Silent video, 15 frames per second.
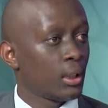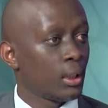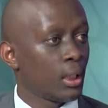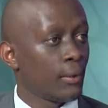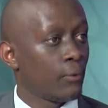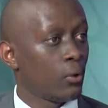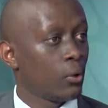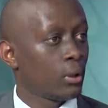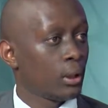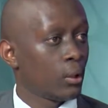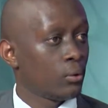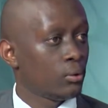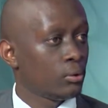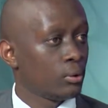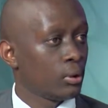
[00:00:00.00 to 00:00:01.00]
have gone
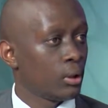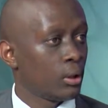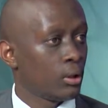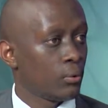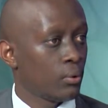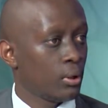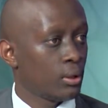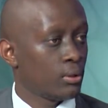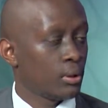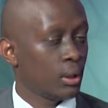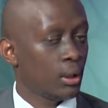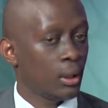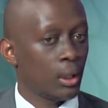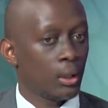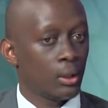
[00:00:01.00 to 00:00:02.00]
down into this
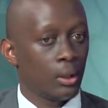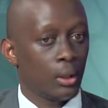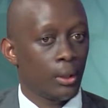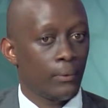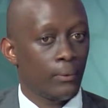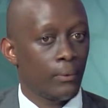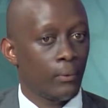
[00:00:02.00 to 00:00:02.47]
year and they are